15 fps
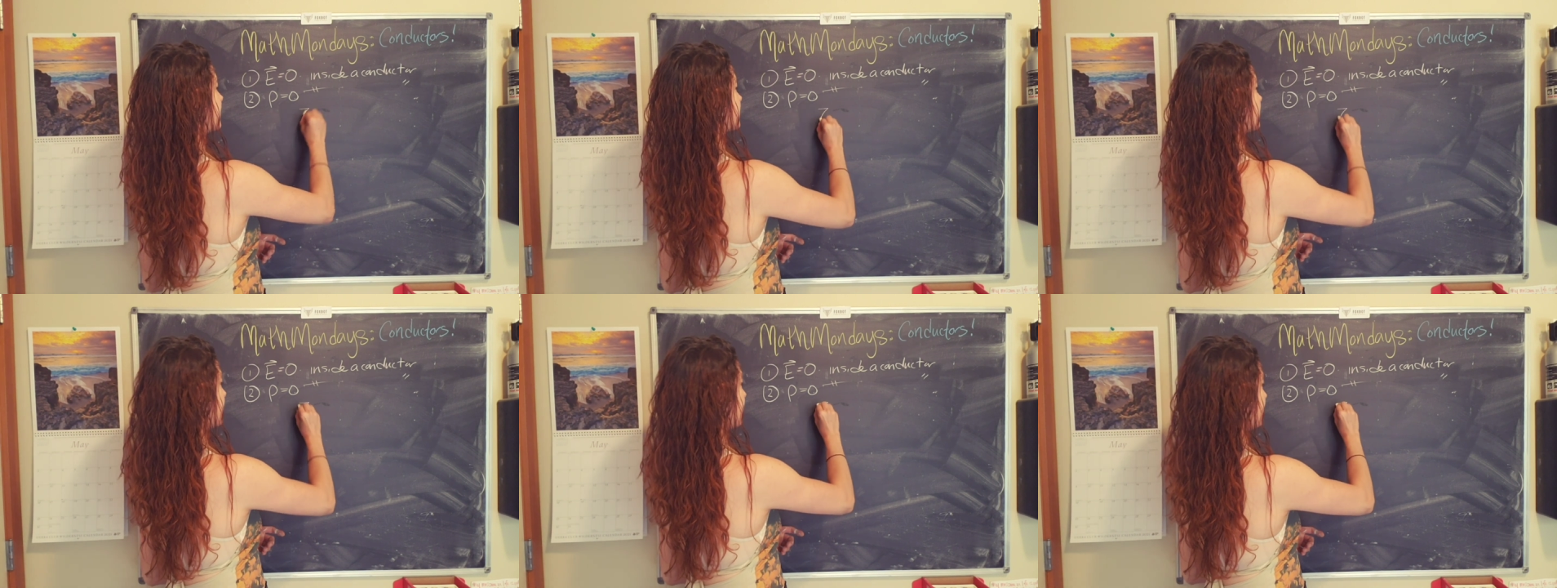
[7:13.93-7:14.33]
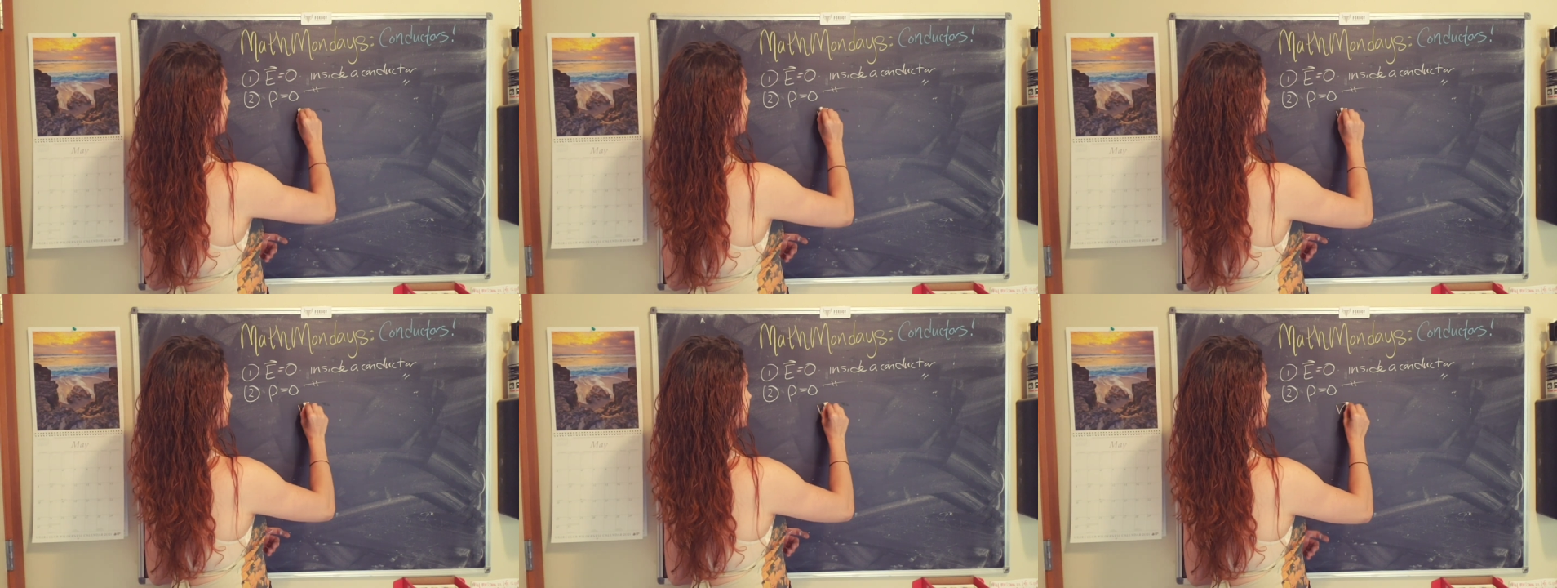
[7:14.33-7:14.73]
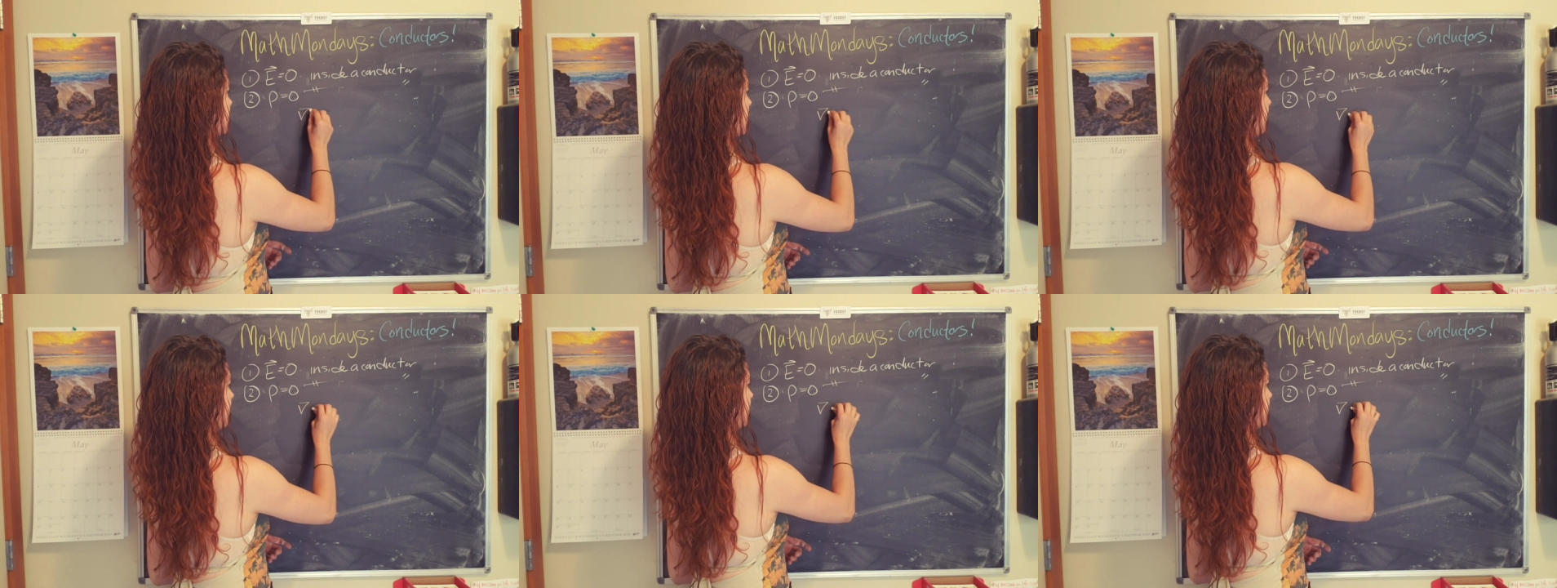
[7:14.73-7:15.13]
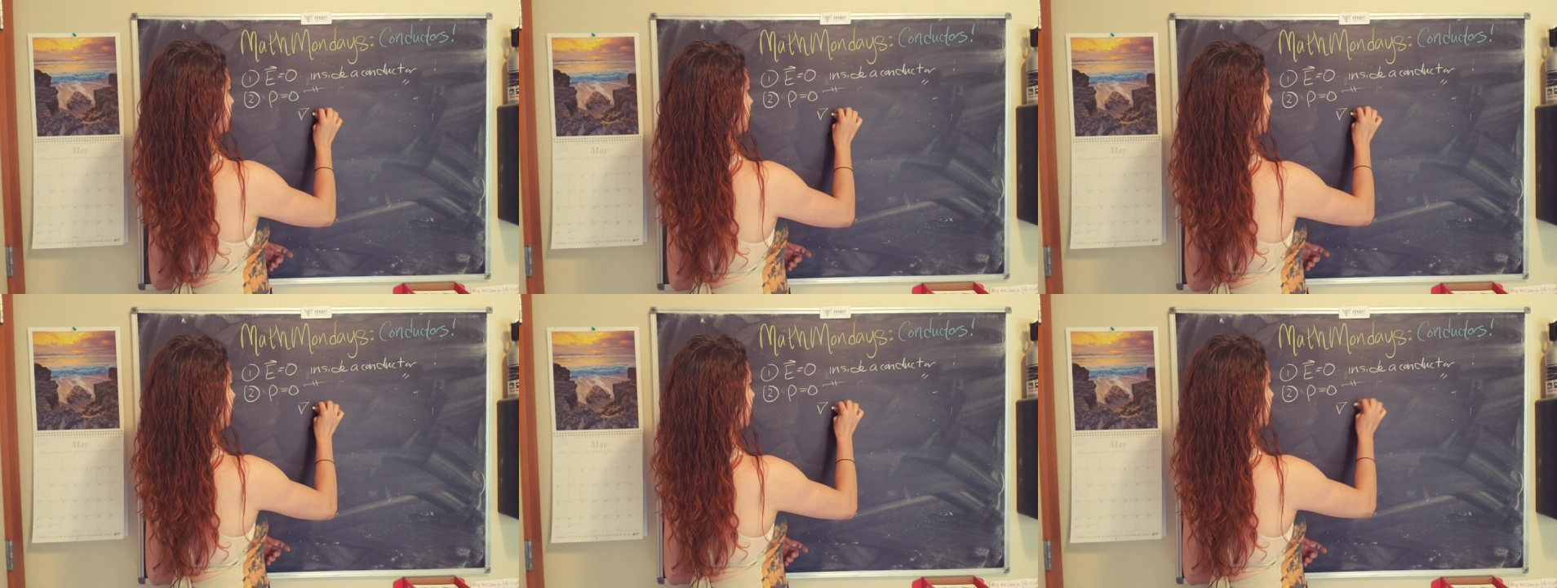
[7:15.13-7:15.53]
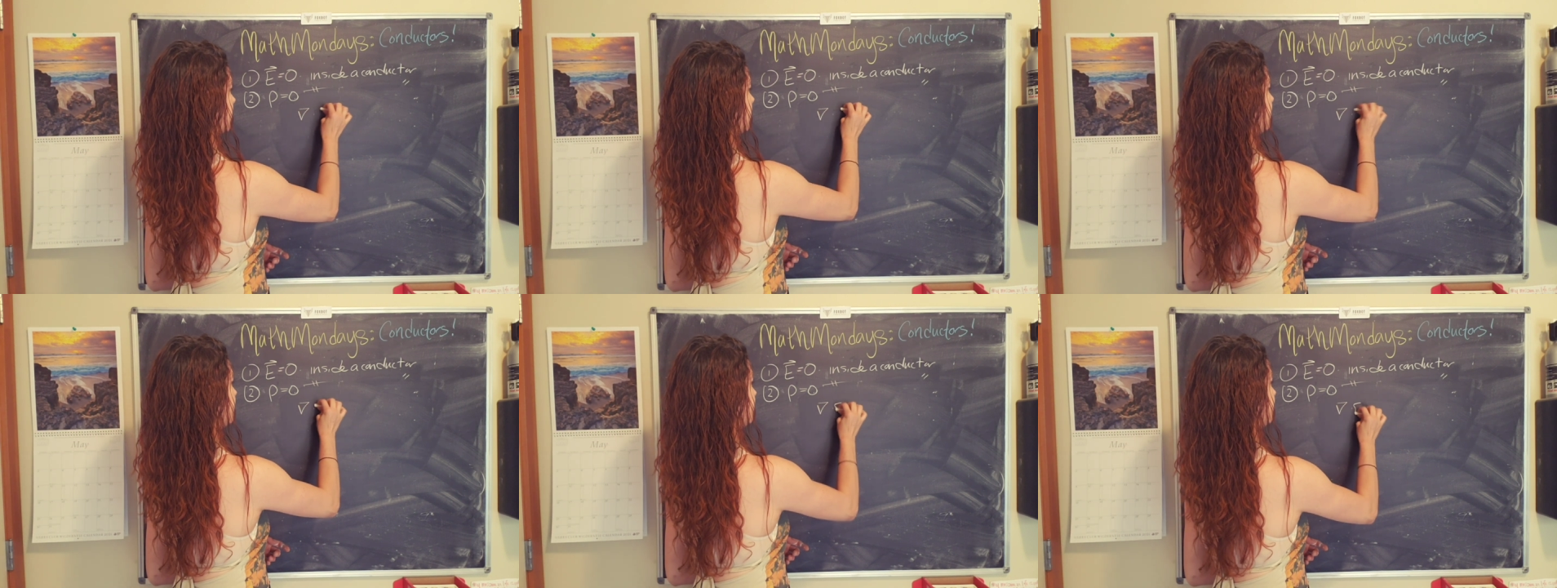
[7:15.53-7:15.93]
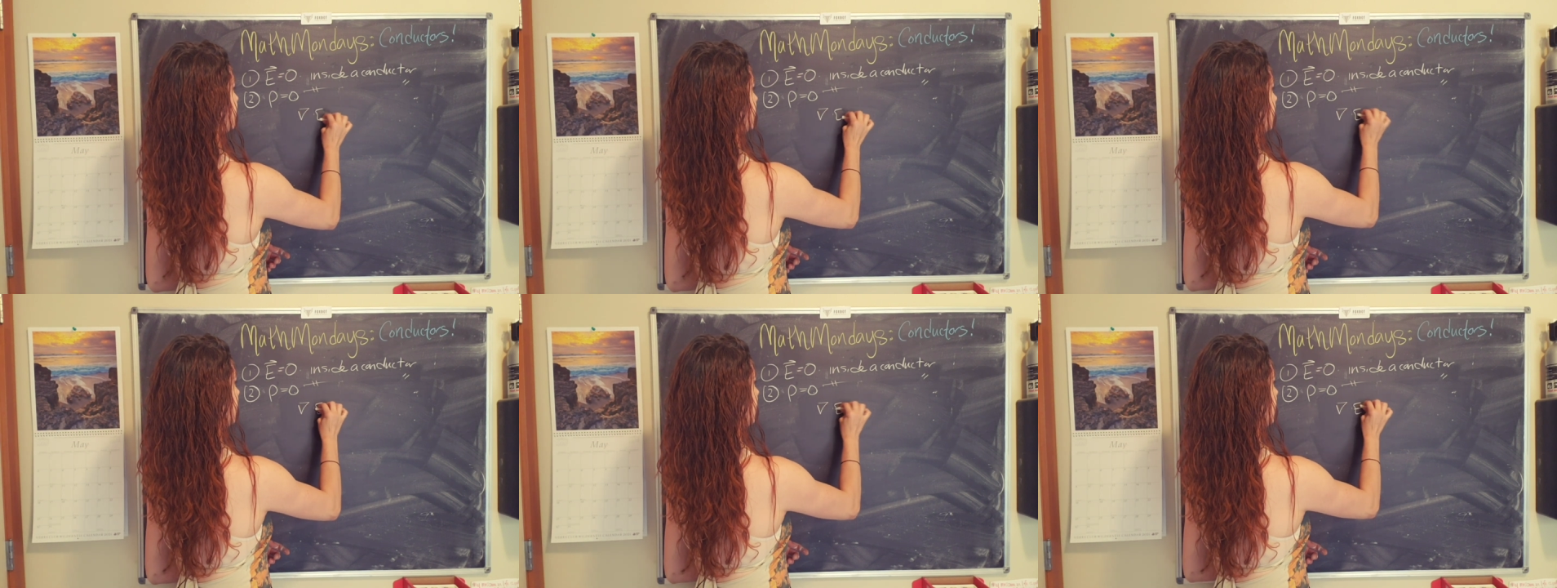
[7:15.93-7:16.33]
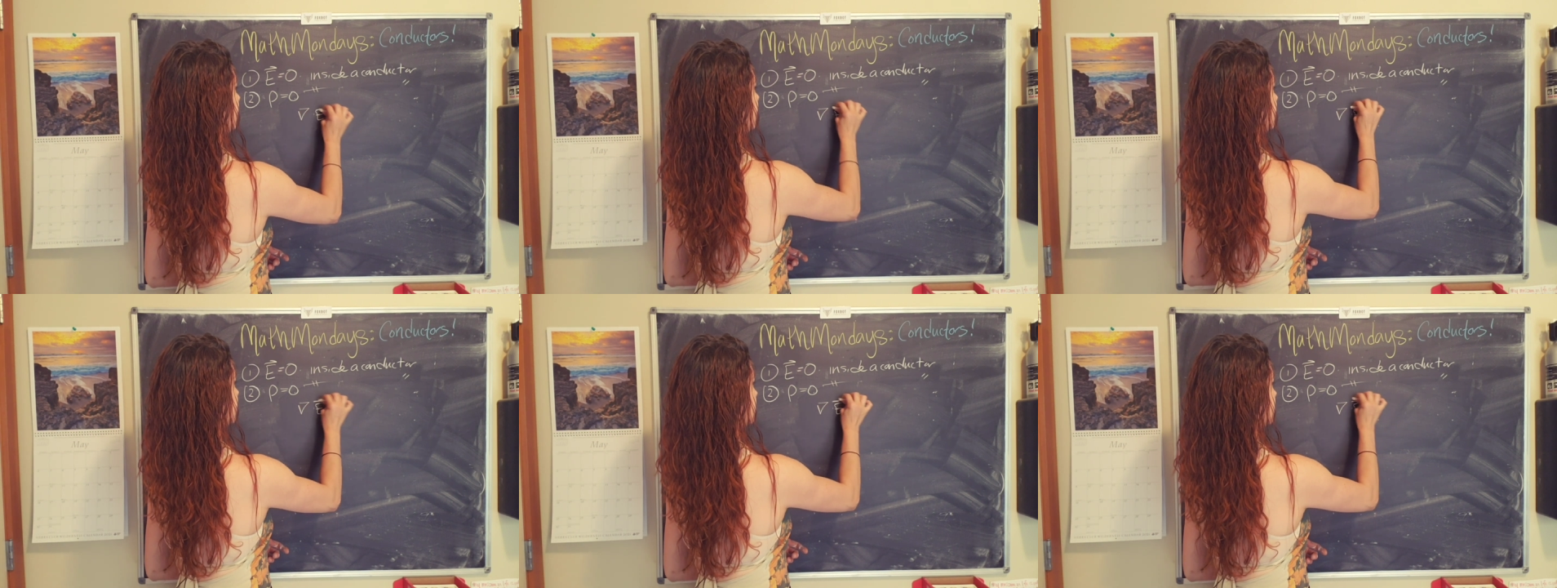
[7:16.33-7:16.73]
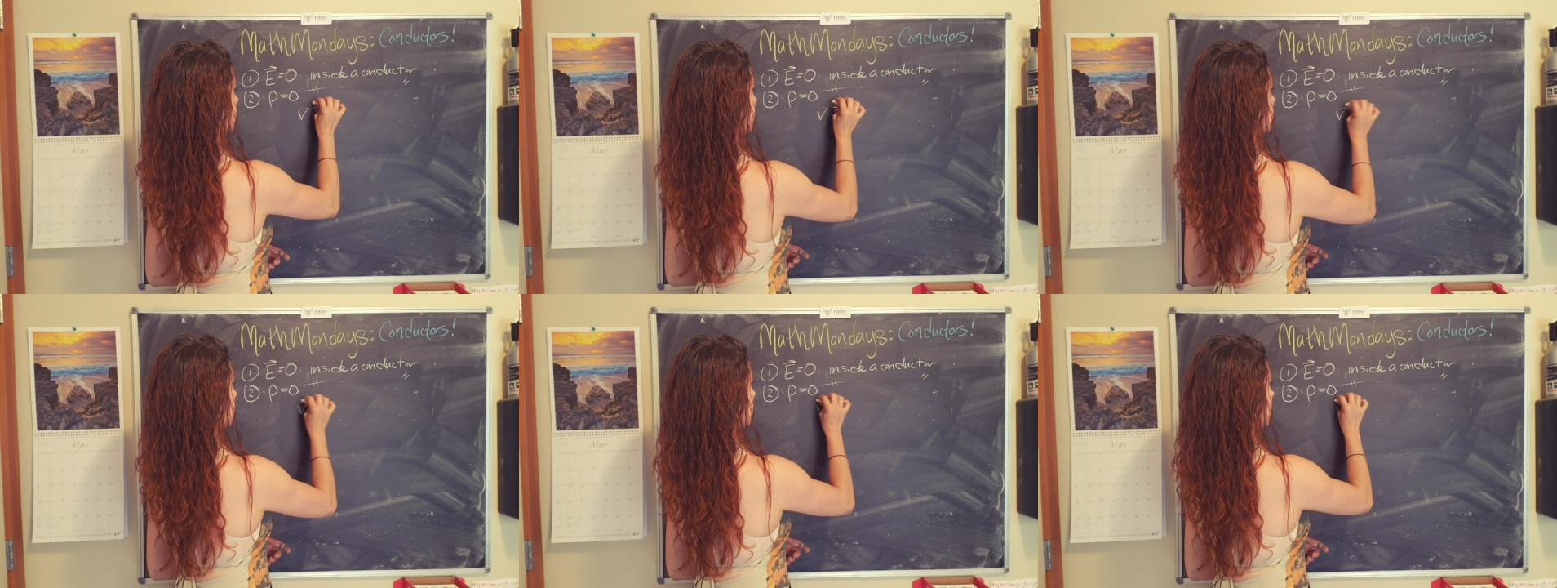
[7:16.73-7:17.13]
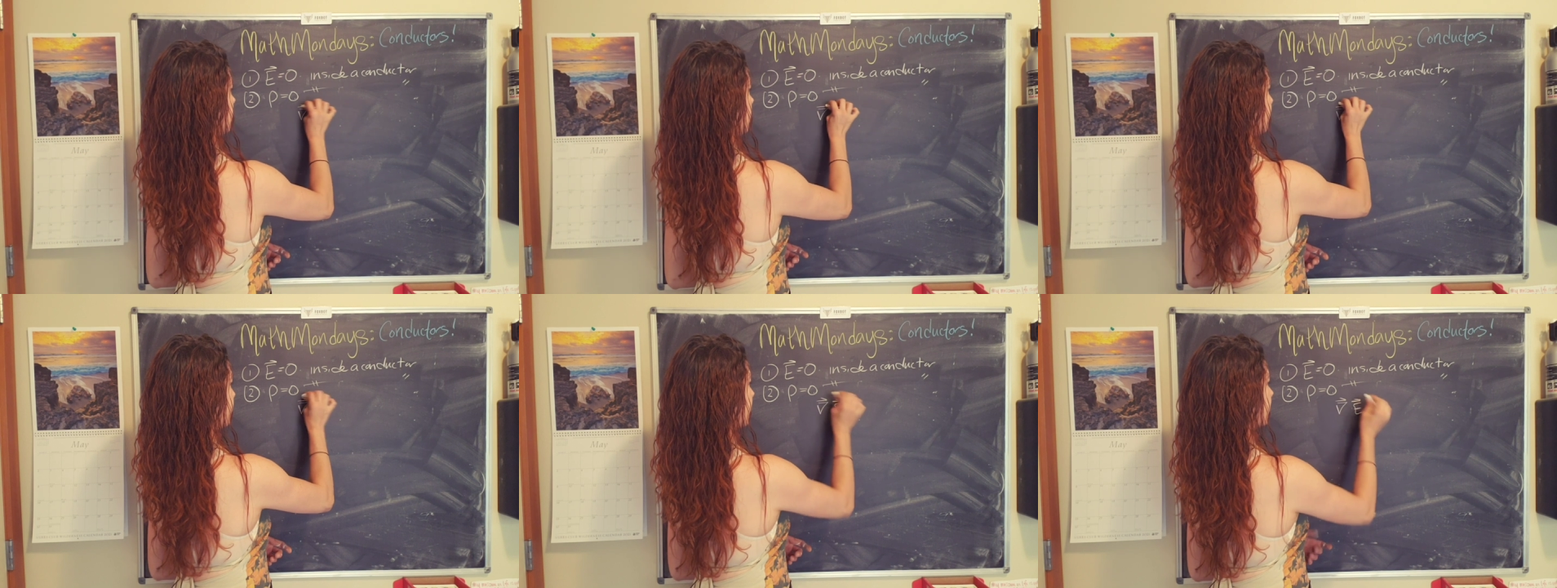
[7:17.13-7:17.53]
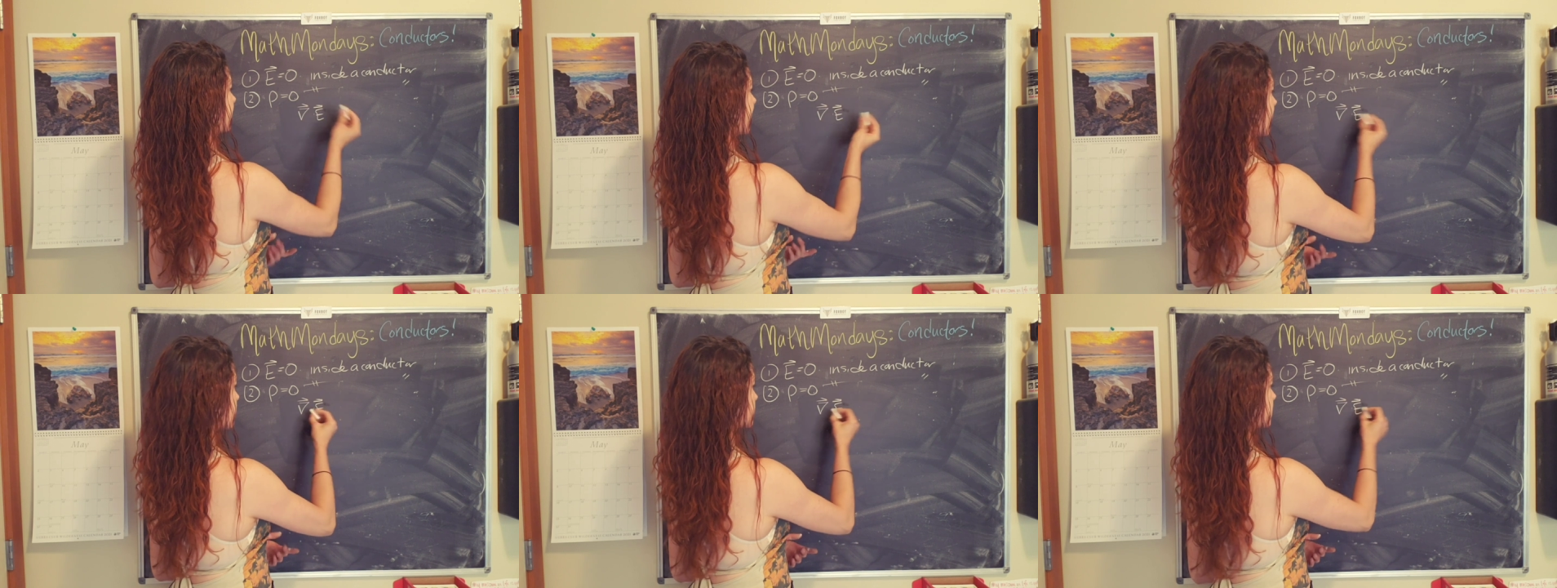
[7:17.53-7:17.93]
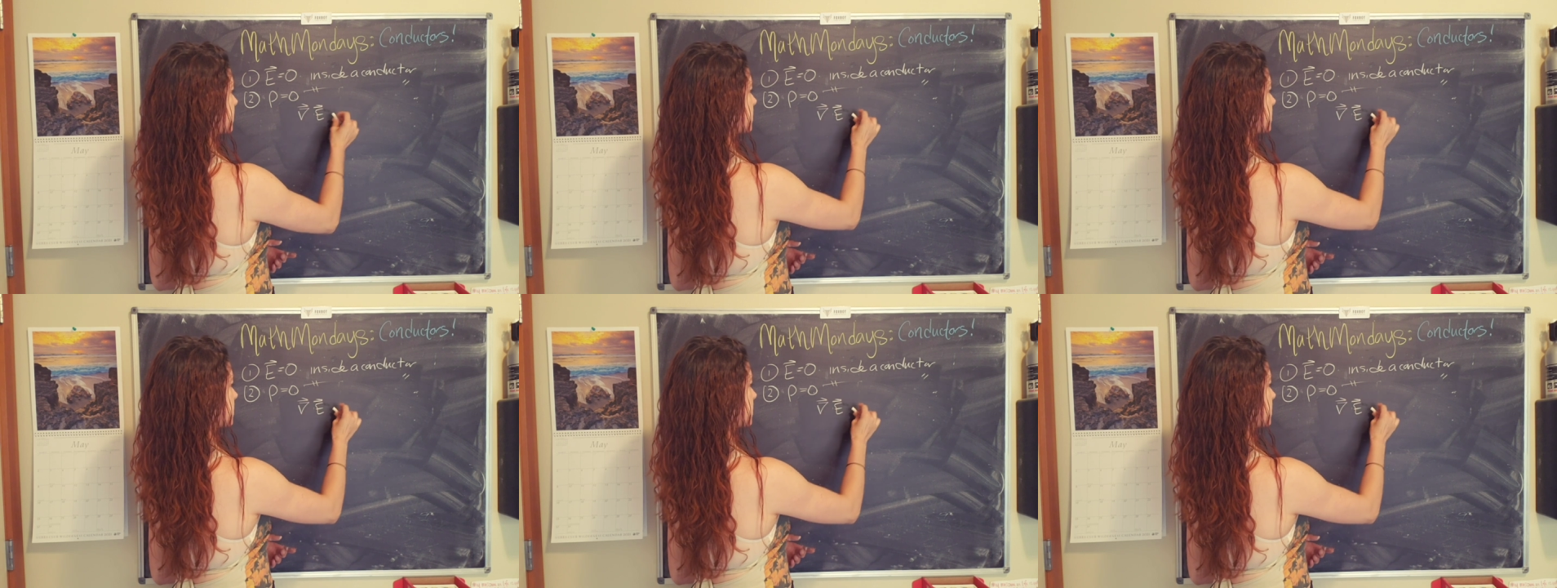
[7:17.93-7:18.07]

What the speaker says: (no speaker visible)